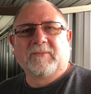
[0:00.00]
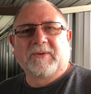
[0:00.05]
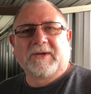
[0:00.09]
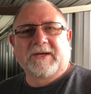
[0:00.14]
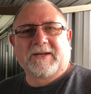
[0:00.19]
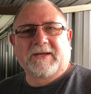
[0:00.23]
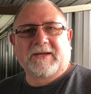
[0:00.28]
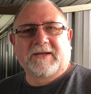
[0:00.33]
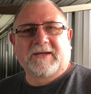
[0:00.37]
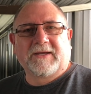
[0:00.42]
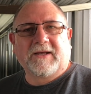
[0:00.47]

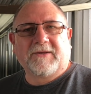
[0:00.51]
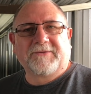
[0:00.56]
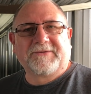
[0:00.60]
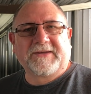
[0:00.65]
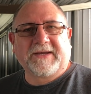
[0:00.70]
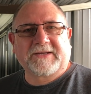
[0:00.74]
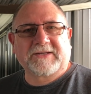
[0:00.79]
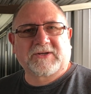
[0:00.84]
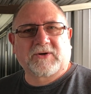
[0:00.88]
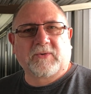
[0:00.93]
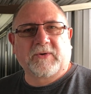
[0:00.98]
But uh, I'll
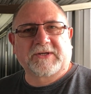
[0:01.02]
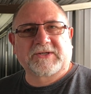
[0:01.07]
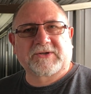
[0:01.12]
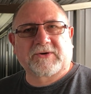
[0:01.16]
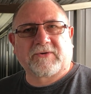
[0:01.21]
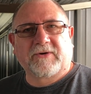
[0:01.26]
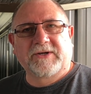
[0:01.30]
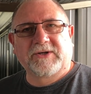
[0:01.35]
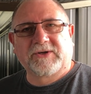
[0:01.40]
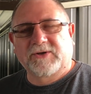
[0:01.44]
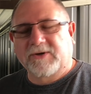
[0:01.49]
take a quick
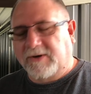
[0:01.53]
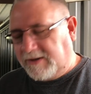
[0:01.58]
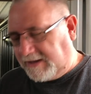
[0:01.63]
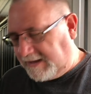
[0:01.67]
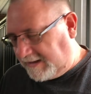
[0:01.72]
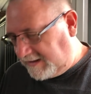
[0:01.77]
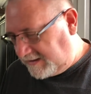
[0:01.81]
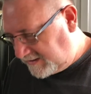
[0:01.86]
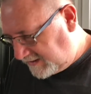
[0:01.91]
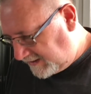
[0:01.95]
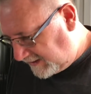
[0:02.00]
screenshot of
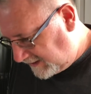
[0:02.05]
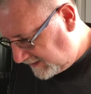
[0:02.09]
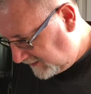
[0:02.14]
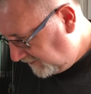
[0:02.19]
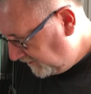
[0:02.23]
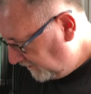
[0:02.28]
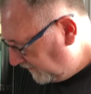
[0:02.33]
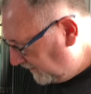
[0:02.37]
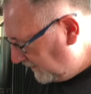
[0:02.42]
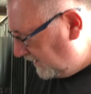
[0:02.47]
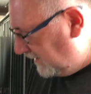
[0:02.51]
that See.
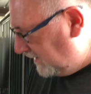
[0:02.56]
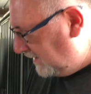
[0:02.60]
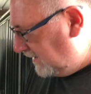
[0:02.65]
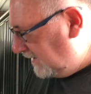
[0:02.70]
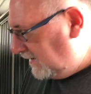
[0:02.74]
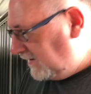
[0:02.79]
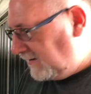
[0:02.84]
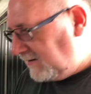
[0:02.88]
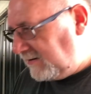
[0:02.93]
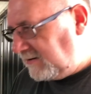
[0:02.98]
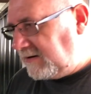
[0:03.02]

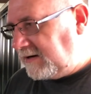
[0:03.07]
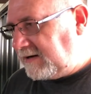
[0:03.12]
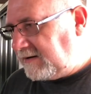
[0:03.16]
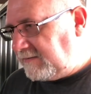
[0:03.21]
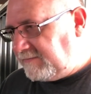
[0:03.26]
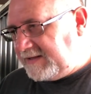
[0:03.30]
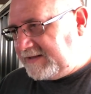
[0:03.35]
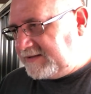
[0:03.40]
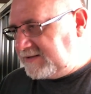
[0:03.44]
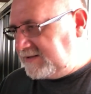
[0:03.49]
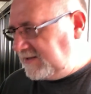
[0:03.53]
All
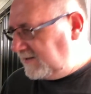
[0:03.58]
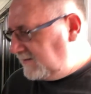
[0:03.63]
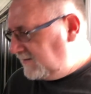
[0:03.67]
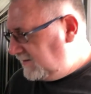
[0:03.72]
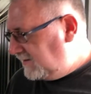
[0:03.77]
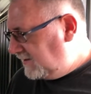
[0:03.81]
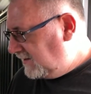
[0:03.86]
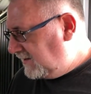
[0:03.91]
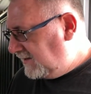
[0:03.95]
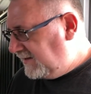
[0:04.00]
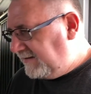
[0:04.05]
right, that's it,
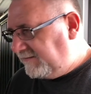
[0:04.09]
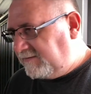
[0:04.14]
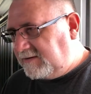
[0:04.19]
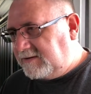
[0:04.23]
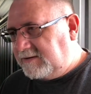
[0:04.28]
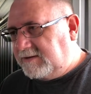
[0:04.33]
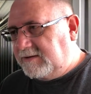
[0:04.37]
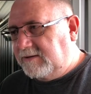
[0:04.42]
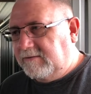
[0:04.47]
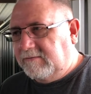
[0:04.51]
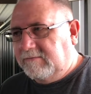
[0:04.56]
and you leave it
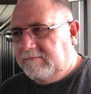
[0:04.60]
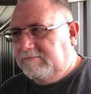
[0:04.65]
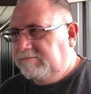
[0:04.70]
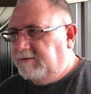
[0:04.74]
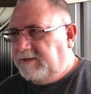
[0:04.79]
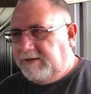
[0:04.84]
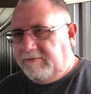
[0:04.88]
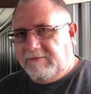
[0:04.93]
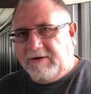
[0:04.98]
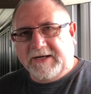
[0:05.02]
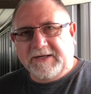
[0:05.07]
until
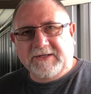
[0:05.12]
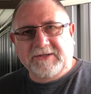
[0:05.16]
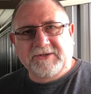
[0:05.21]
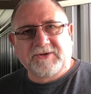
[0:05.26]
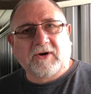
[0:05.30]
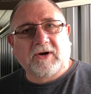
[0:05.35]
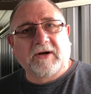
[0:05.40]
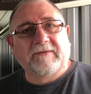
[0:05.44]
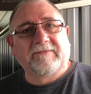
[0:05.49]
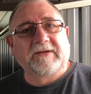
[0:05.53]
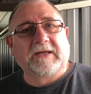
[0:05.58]
you're ready to
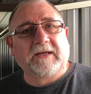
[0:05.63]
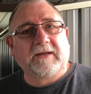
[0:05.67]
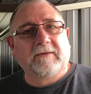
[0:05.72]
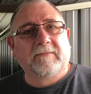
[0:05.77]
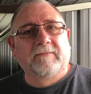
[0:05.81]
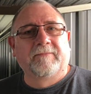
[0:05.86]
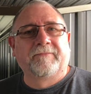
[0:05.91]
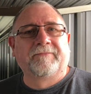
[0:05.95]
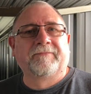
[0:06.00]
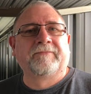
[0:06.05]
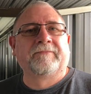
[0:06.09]
drive again.
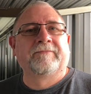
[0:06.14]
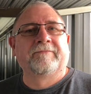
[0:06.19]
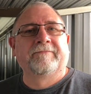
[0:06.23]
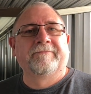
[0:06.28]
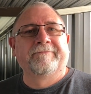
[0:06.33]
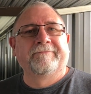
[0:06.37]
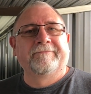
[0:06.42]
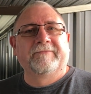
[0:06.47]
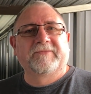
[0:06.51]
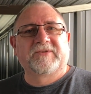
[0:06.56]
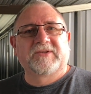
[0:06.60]

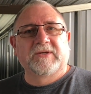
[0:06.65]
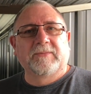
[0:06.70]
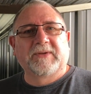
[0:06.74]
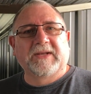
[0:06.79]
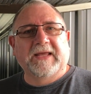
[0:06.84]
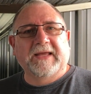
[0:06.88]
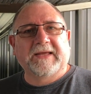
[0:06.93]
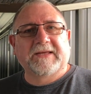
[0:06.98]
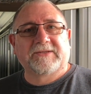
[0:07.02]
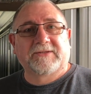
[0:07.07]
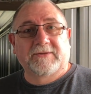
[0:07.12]

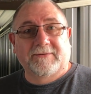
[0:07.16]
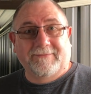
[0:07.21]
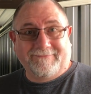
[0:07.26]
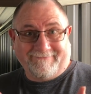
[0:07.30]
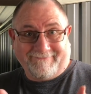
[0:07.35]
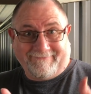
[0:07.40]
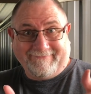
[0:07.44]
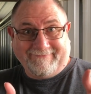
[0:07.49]
Simple as.